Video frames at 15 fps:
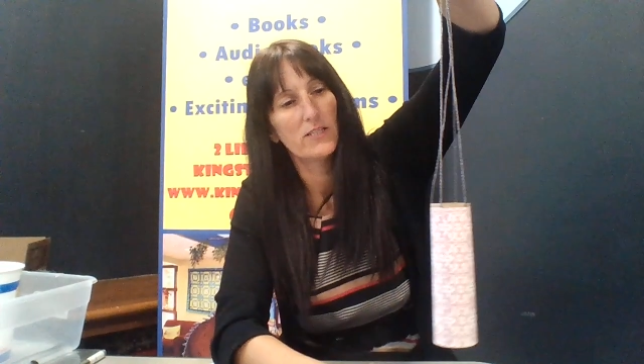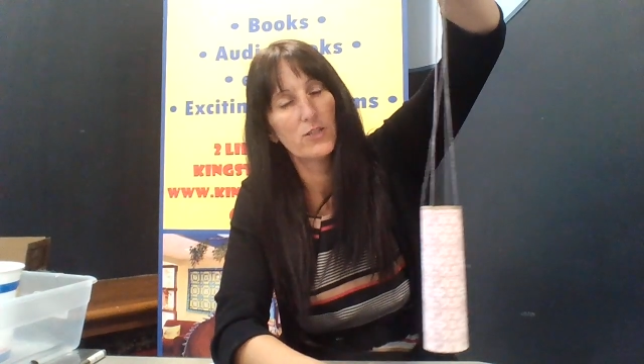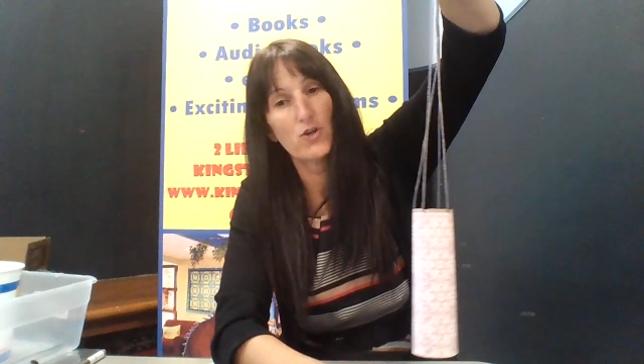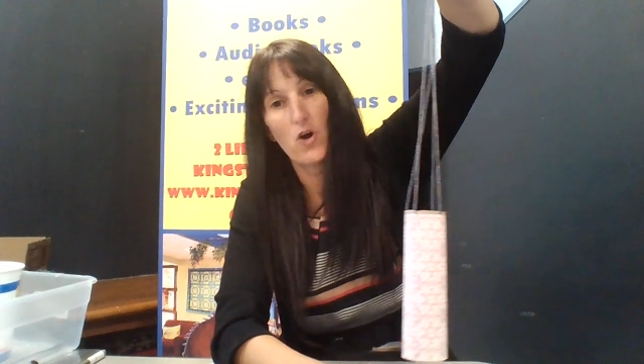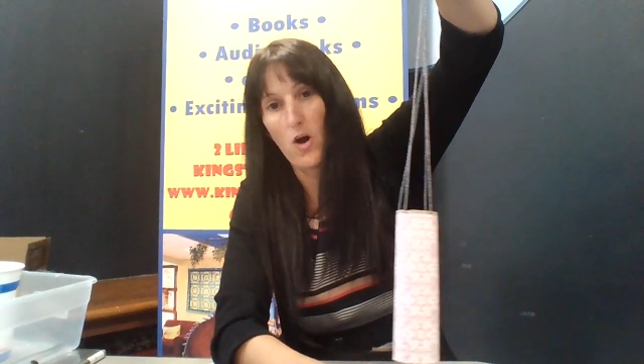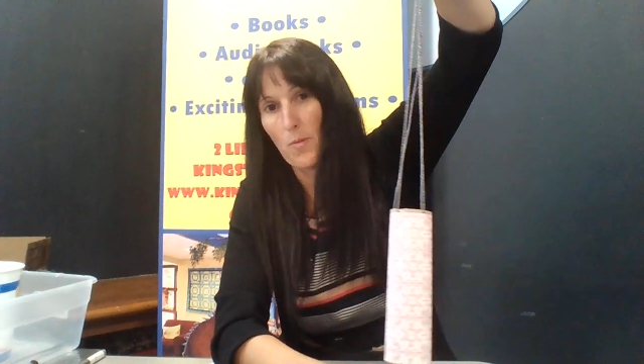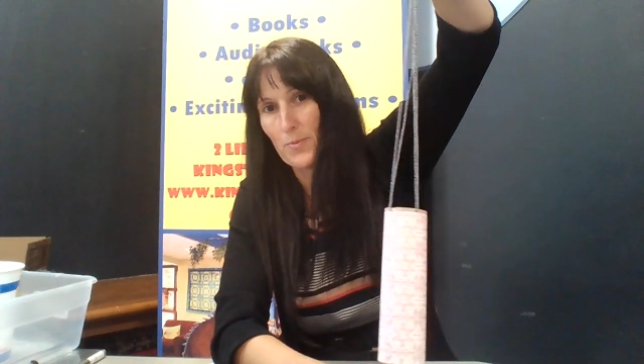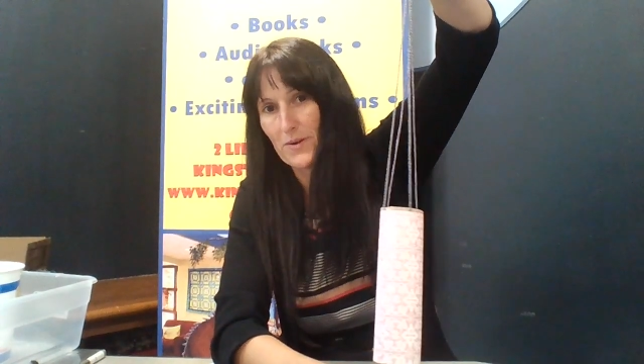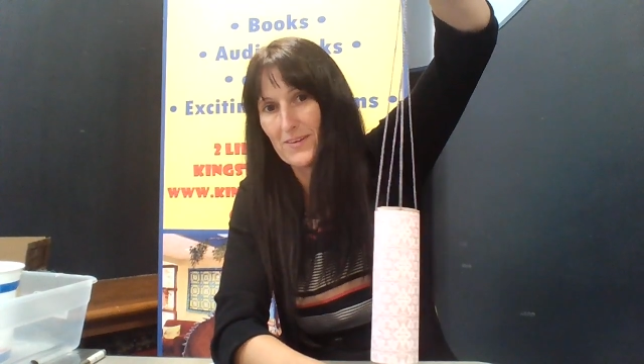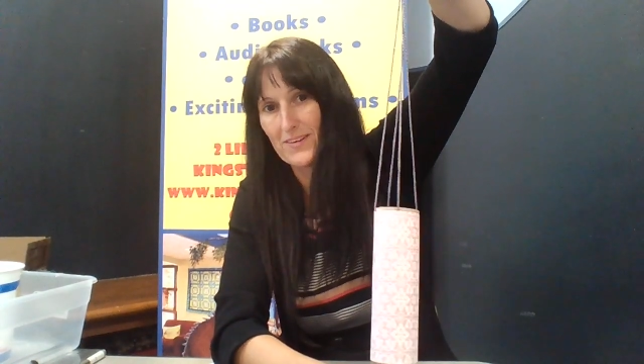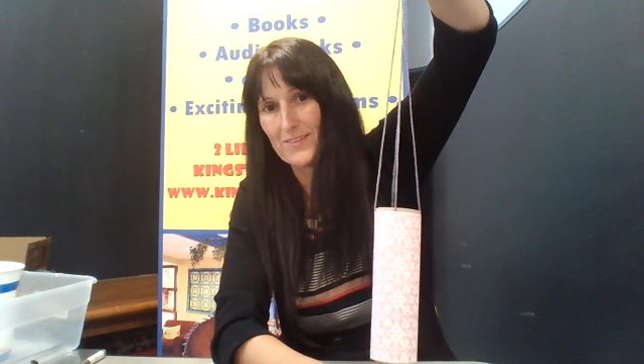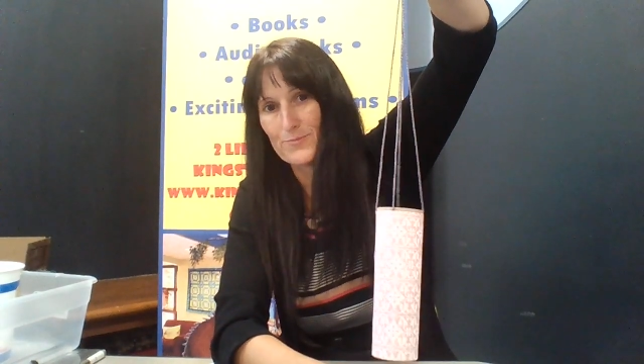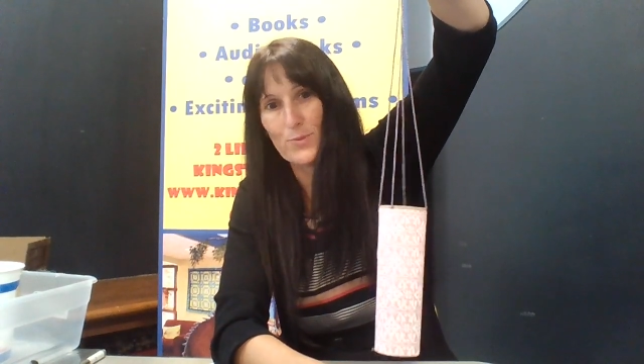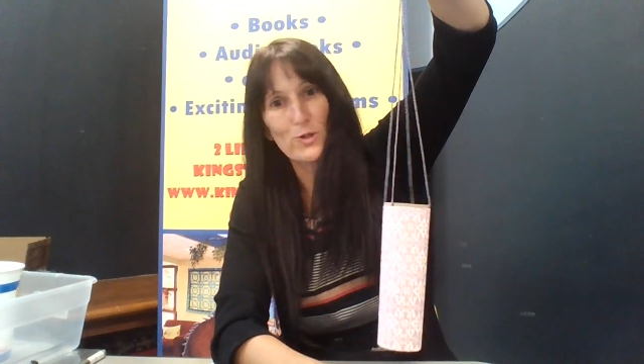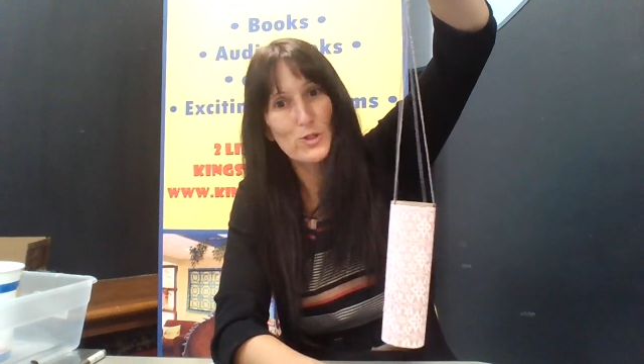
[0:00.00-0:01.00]
top,
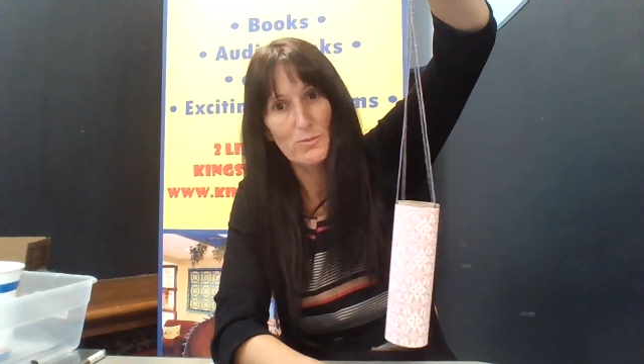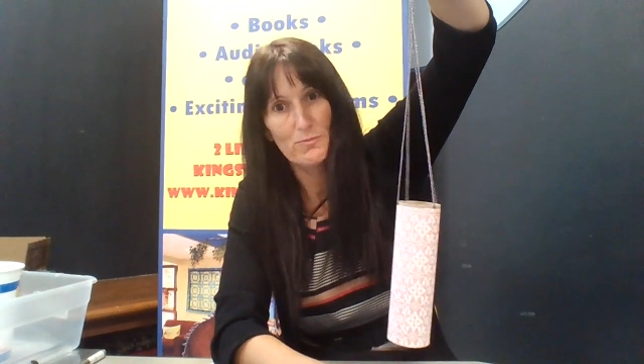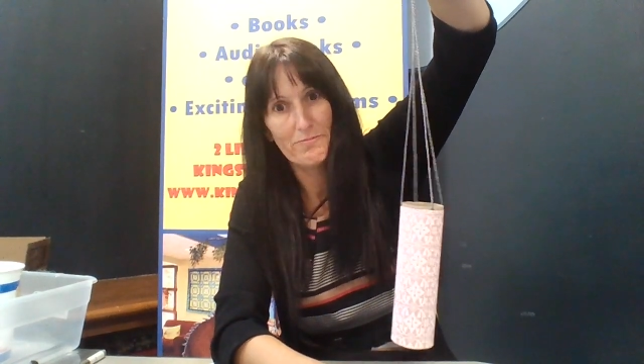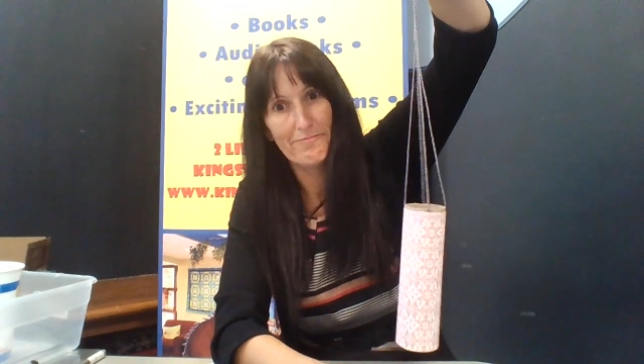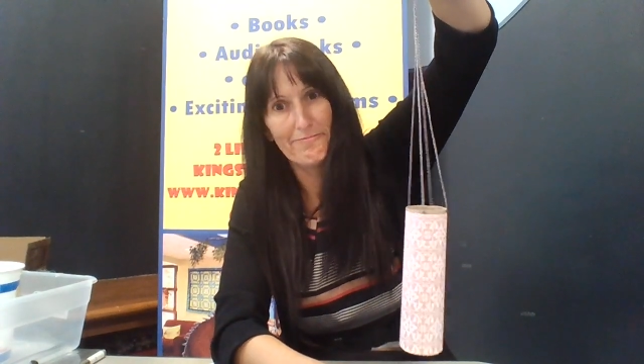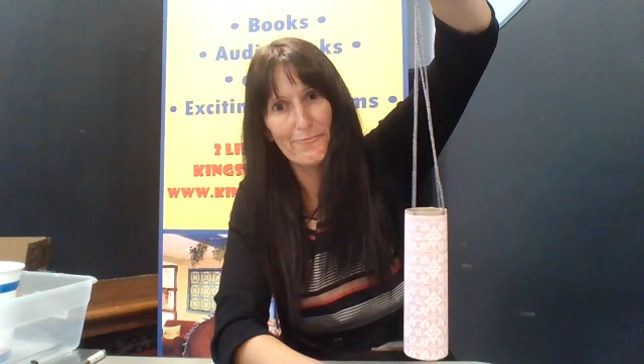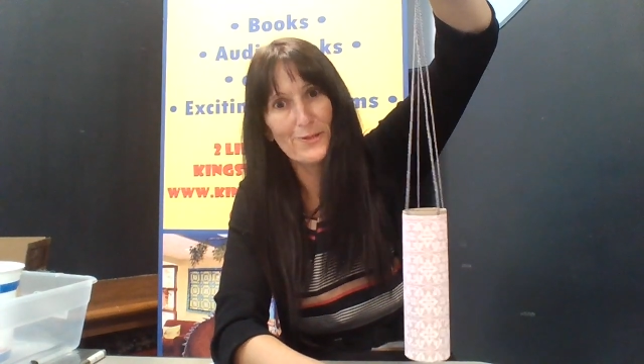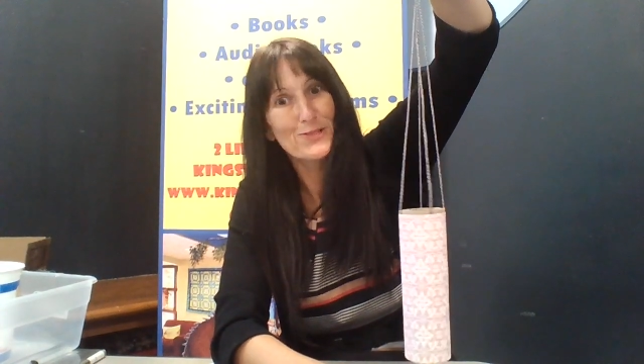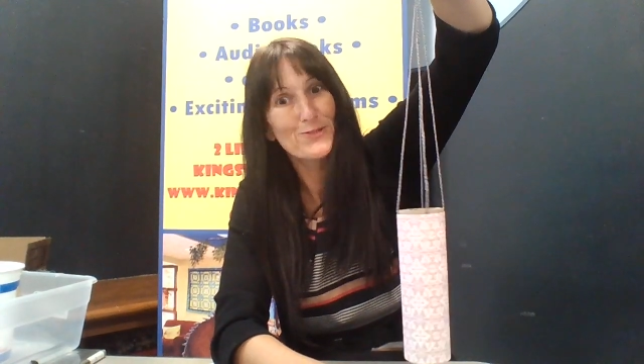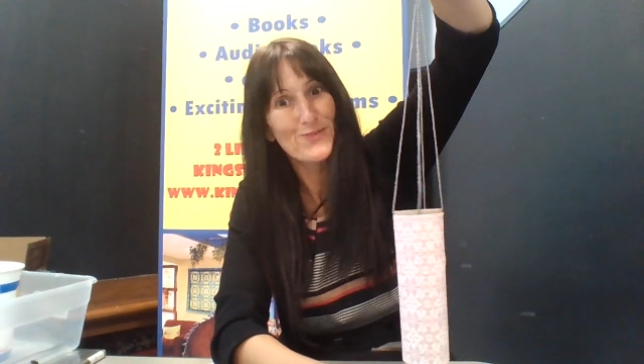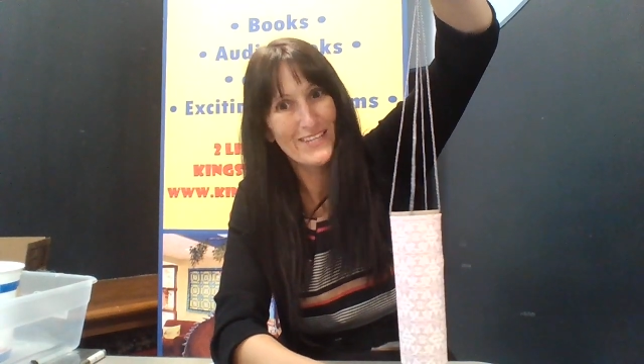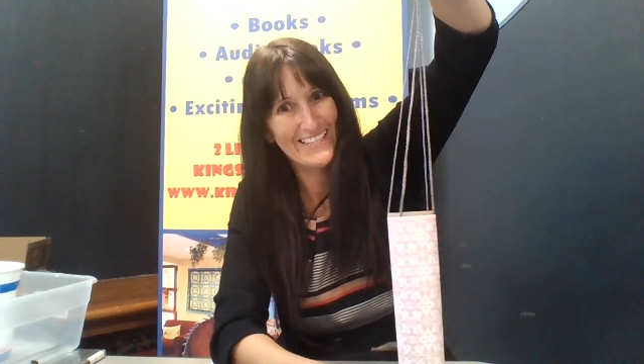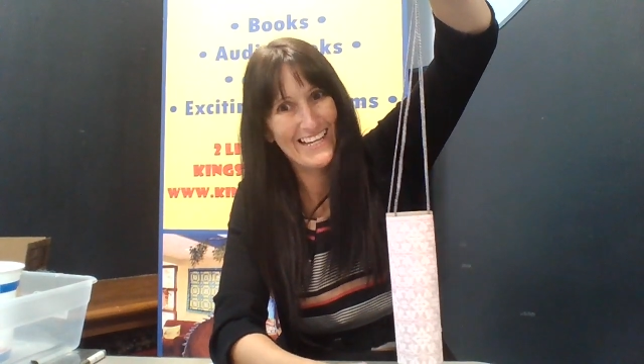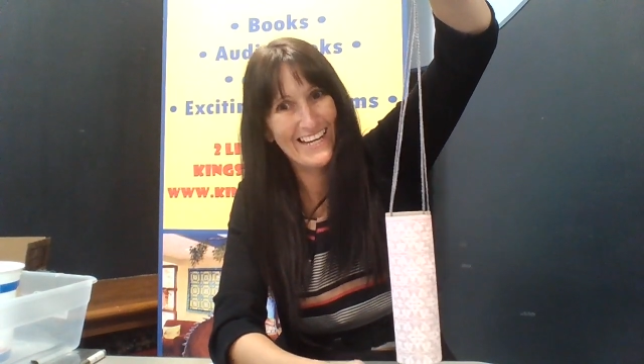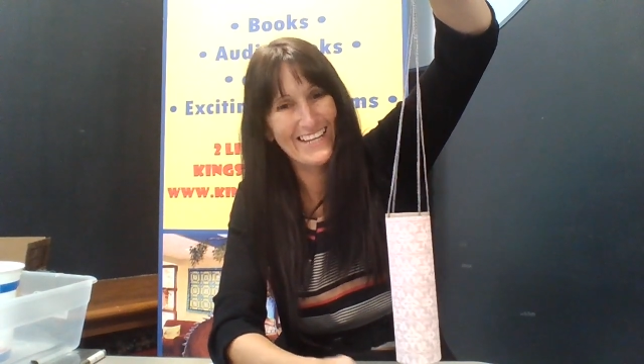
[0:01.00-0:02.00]
bottom, which we
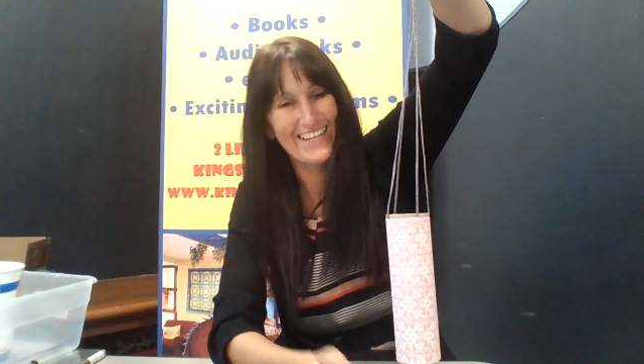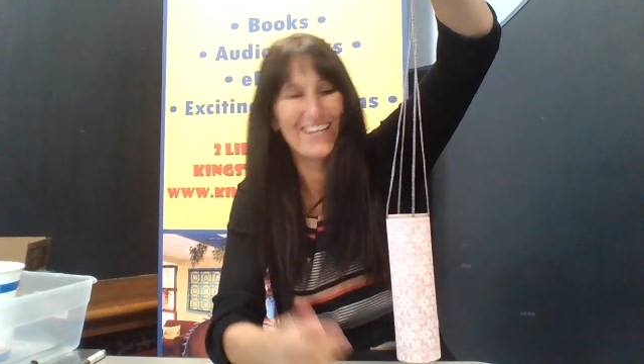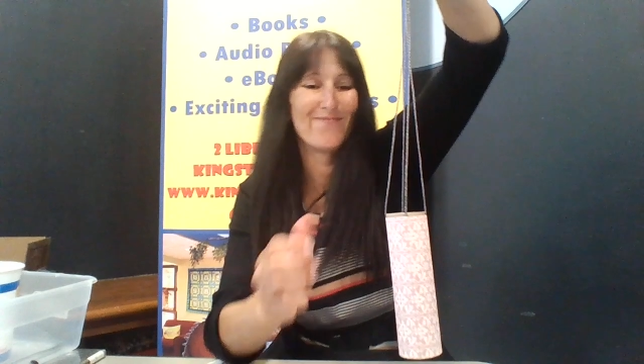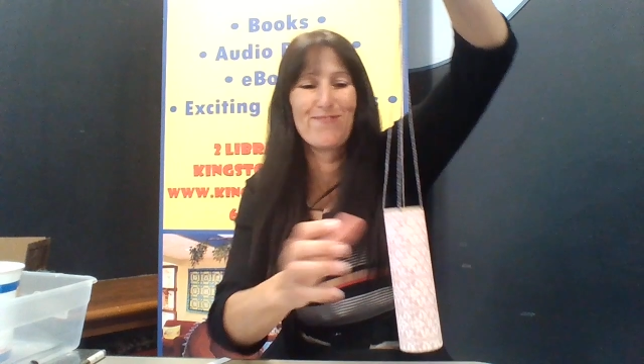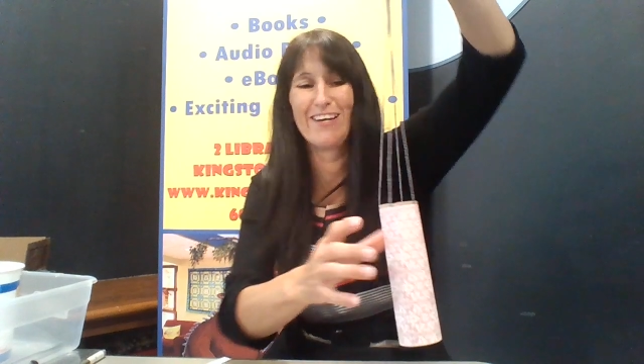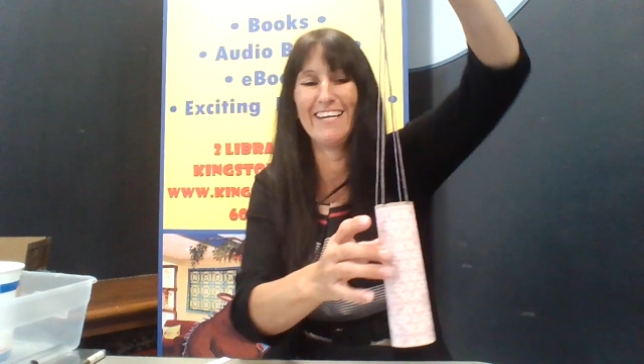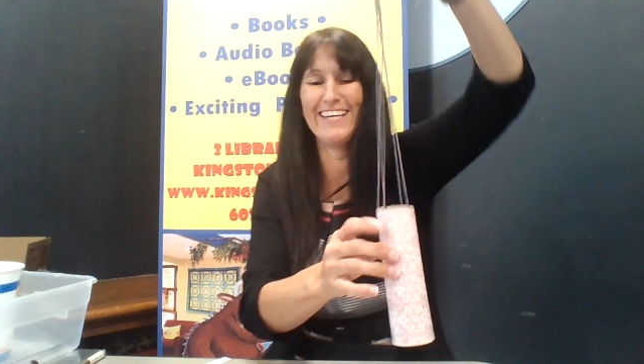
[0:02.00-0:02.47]
can hang up.